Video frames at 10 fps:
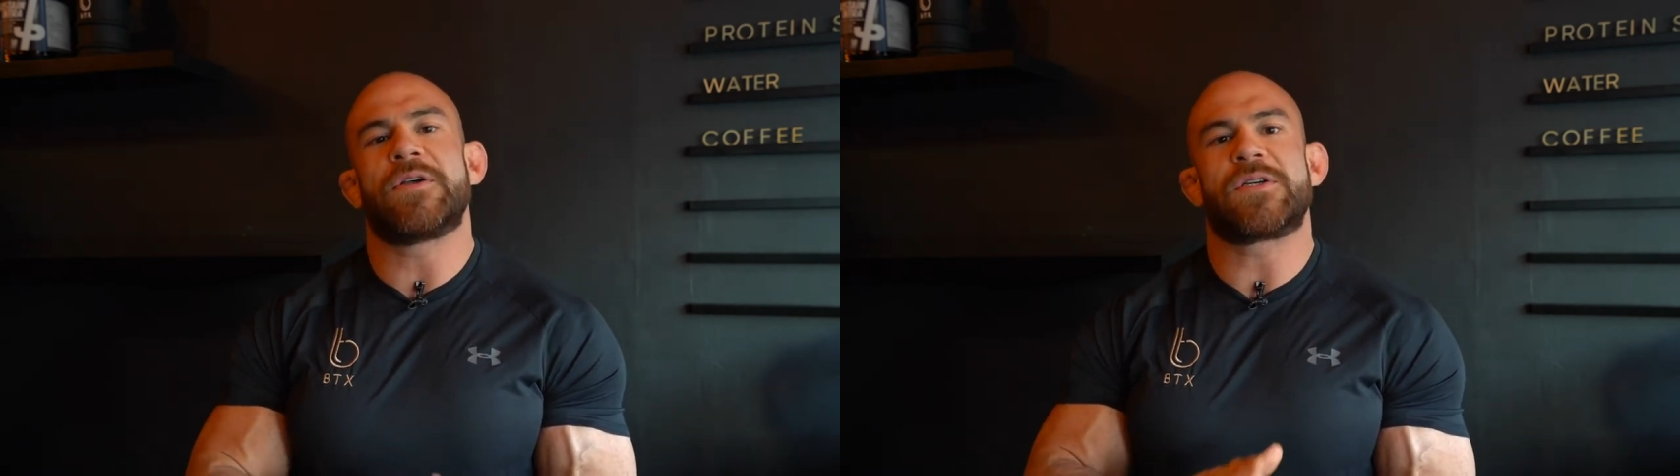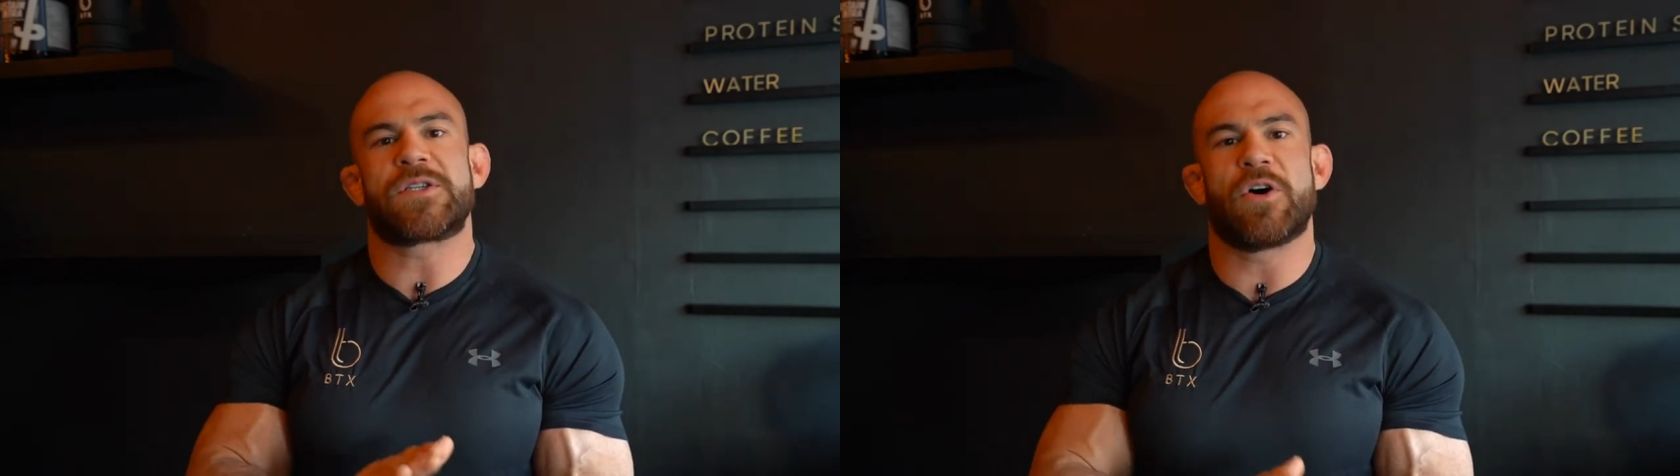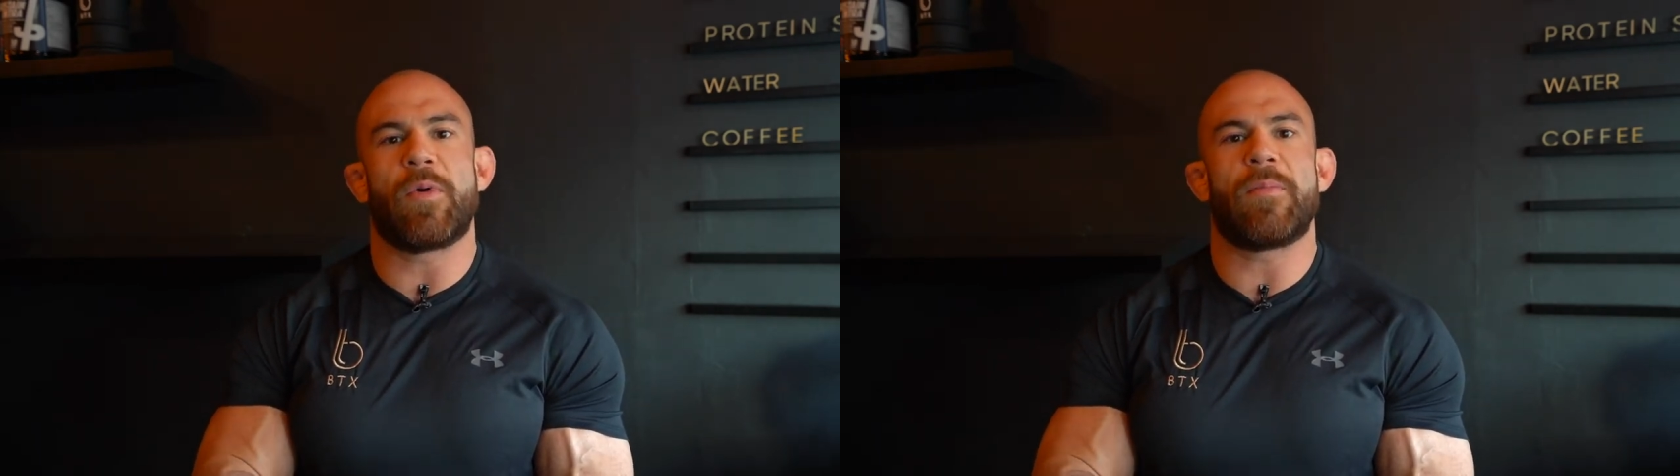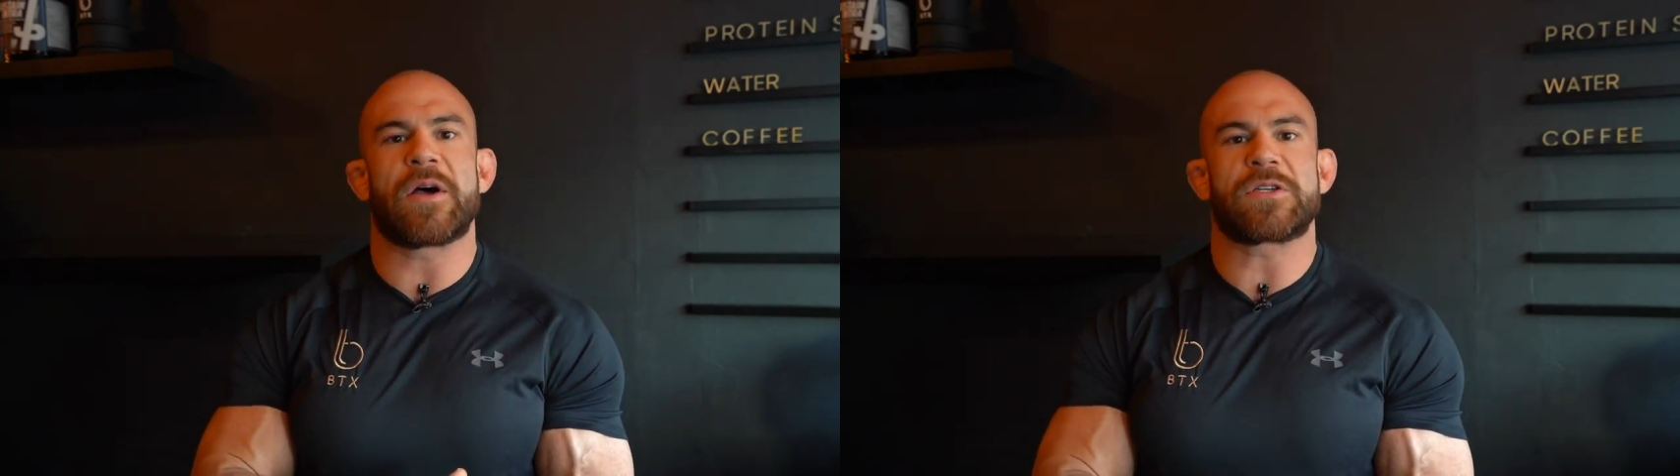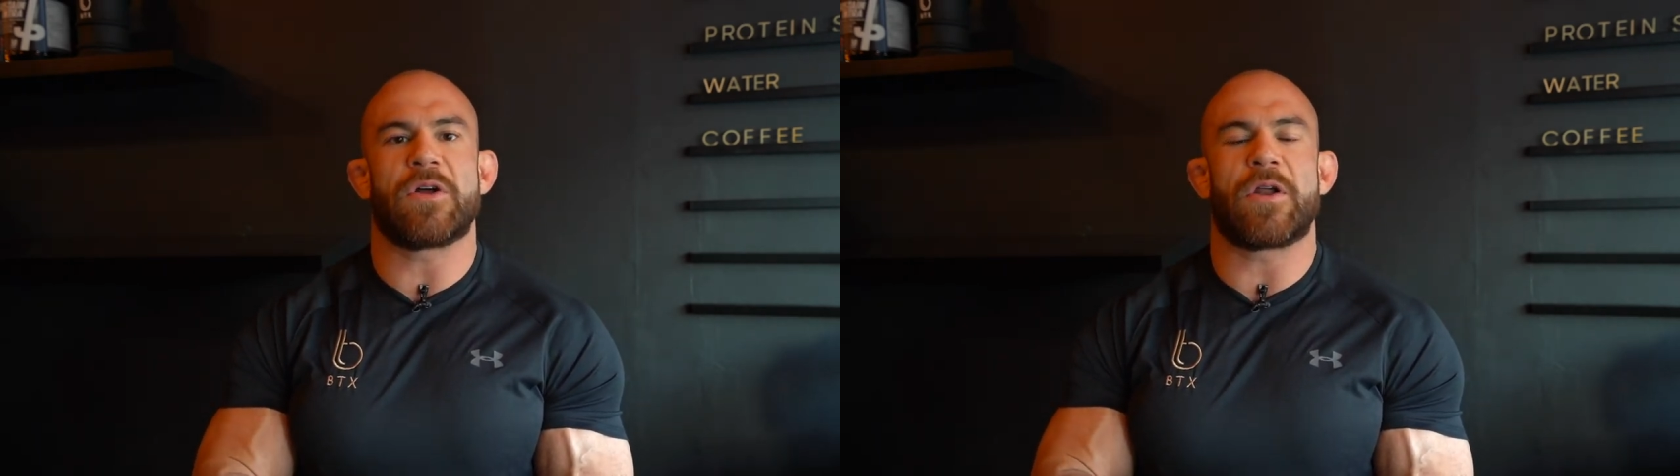still put
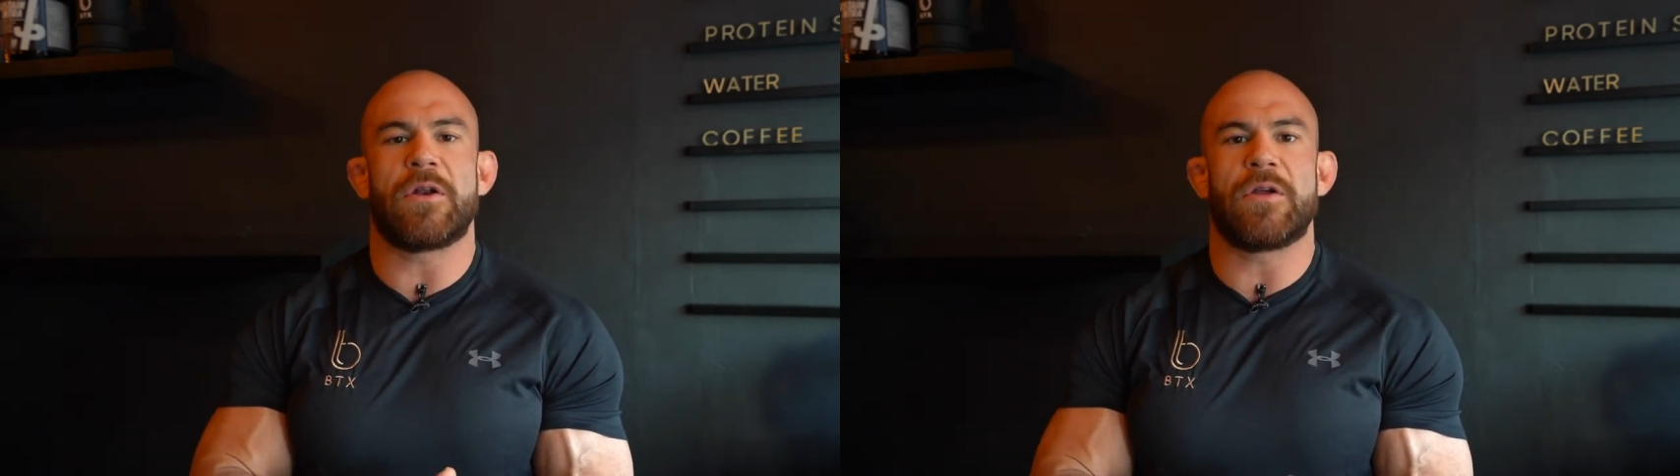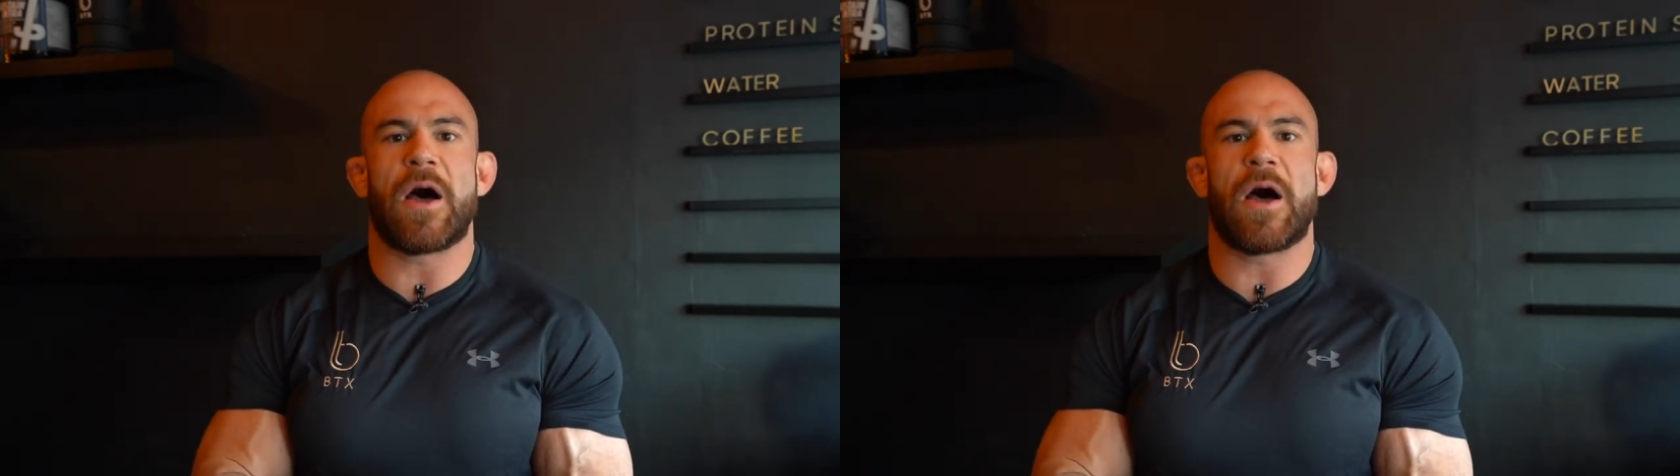muscle on